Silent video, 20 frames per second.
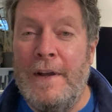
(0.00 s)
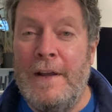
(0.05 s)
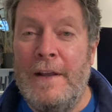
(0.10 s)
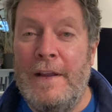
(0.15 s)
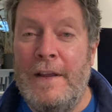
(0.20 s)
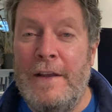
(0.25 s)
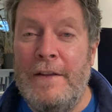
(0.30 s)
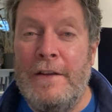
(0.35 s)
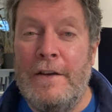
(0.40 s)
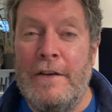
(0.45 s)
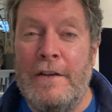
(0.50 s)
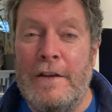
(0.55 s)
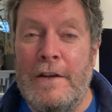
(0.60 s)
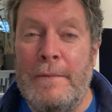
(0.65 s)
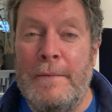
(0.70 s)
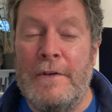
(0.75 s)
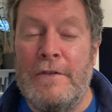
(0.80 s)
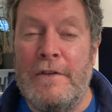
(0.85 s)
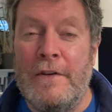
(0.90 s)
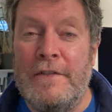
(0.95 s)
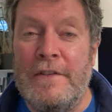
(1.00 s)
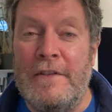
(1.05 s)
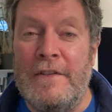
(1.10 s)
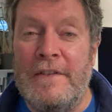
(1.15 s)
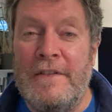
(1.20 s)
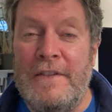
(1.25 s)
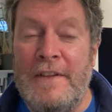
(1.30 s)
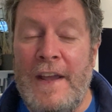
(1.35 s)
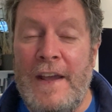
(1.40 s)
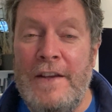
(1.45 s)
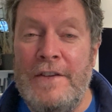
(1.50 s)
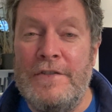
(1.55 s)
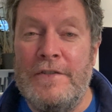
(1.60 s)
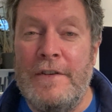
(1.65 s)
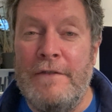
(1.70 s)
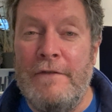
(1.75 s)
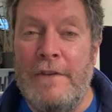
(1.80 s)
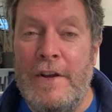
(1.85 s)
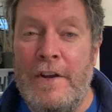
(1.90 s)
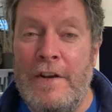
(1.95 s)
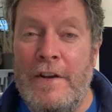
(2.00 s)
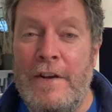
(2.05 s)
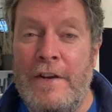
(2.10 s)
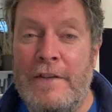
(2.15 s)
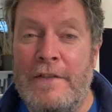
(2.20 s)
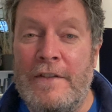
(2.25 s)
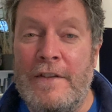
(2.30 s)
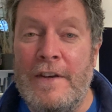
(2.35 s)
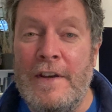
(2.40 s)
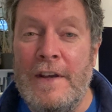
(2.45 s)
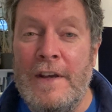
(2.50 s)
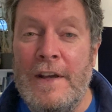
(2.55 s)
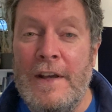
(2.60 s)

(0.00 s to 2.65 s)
and you're going to come across as staged and rehearsed.